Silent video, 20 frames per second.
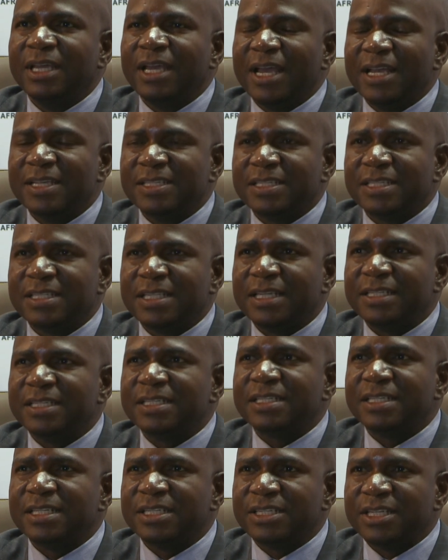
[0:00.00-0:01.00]
as
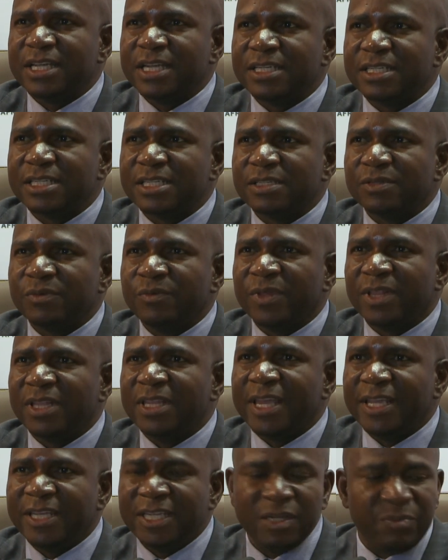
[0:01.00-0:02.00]
statisticians, with
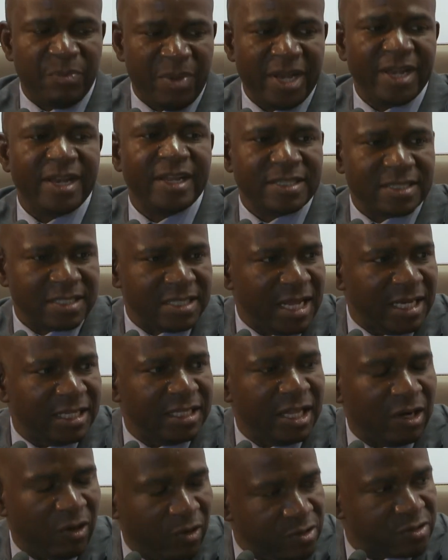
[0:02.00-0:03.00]
the independence
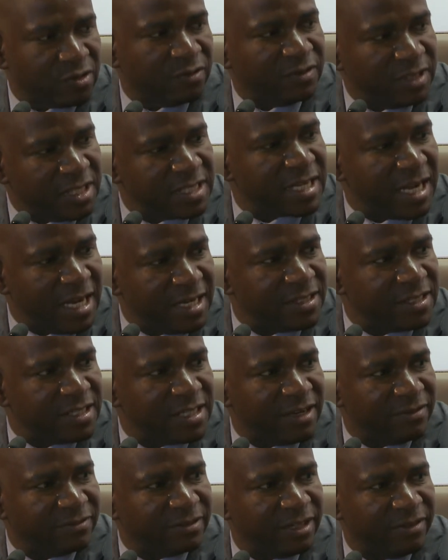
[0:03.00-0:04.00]
that the laws of this
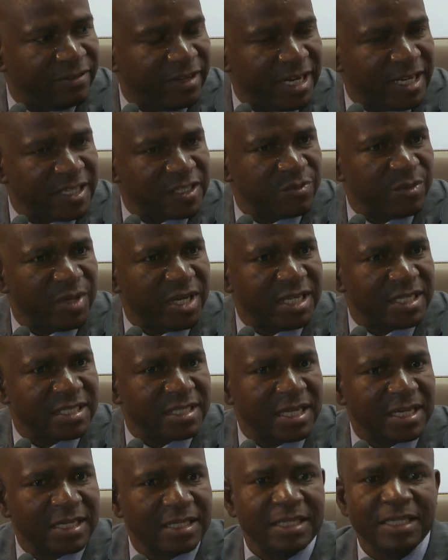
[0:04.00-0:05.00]
country have given us,
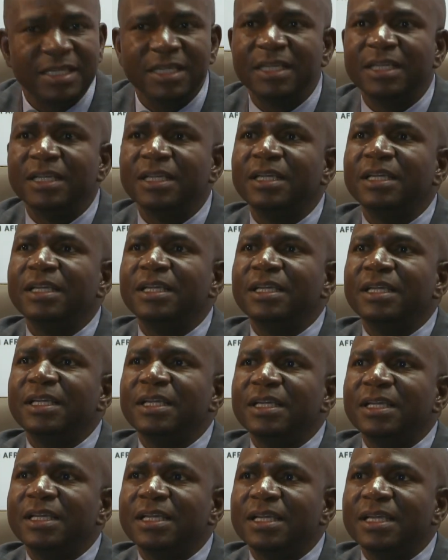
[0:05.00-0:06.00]
Minister,
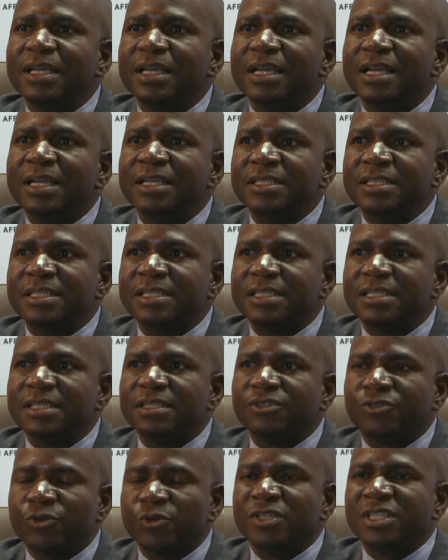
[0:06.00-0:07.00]
is
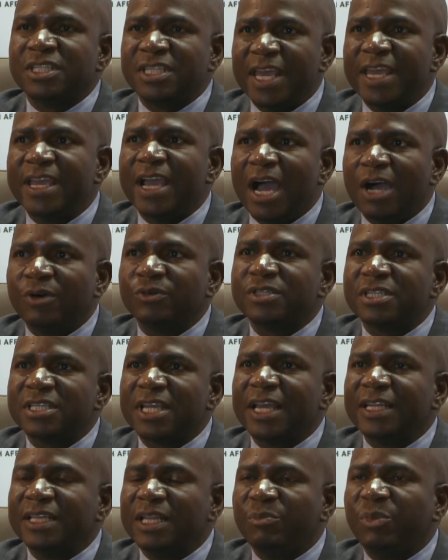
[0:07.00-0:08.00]
to stay
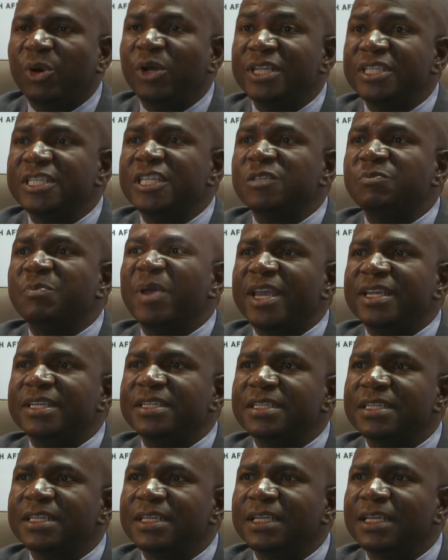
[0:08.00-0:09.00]
outside the policy
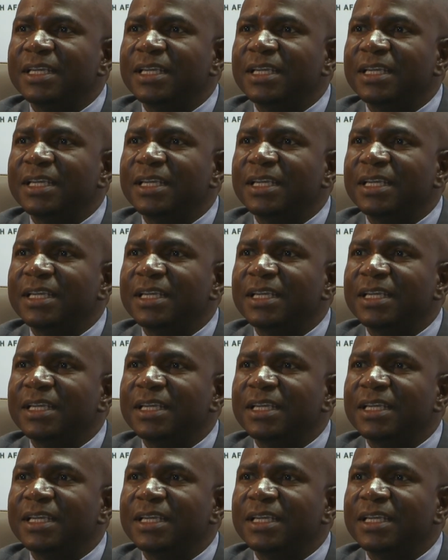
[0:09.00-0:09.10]
space.